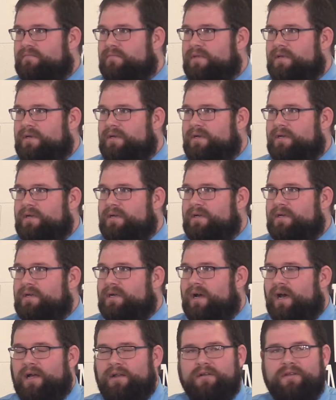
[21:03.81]
Yes, it
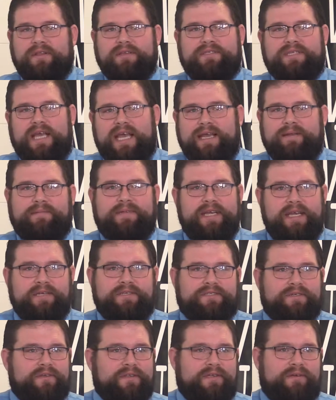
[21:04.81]
does. Under the same
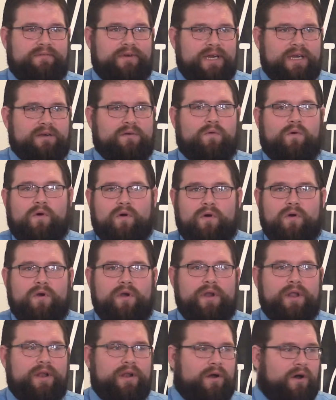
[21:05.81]
teacher that Rick
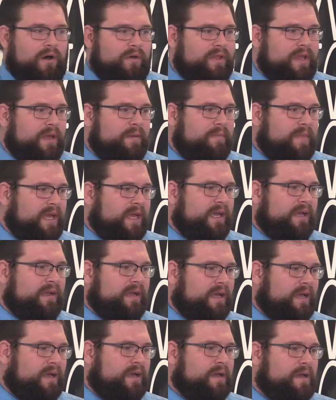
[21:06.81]
Warren and all them men.
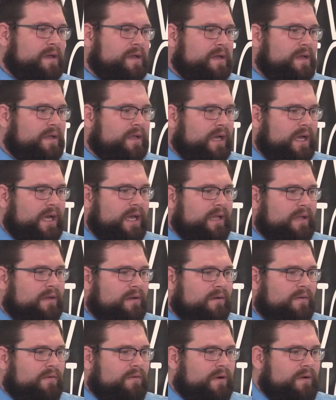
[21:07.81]
Uh, uh,
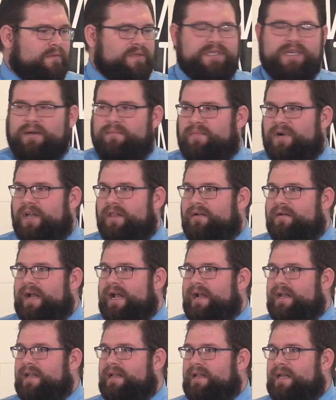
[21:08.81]
uh, what was that brother
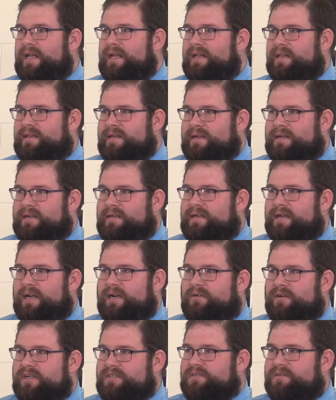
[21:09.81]
out in, in the
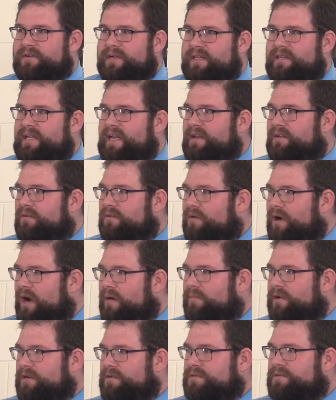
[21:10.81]
Crystal Cathedral,
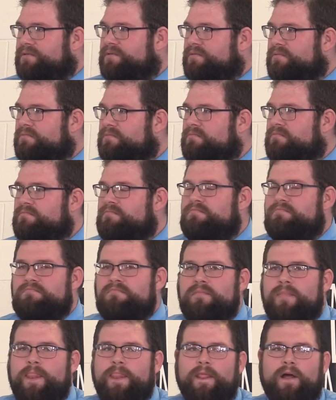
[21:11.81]
Roberts? Yeah,
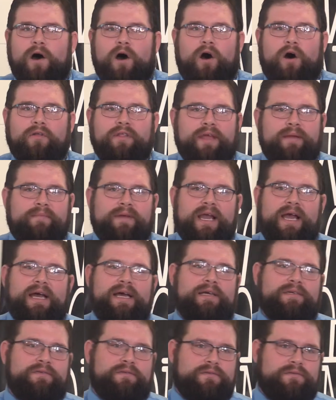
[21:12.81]
sure, sure. All them
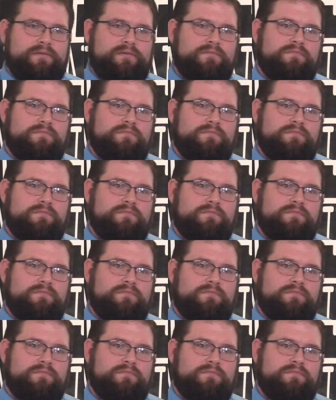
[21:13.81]
guys.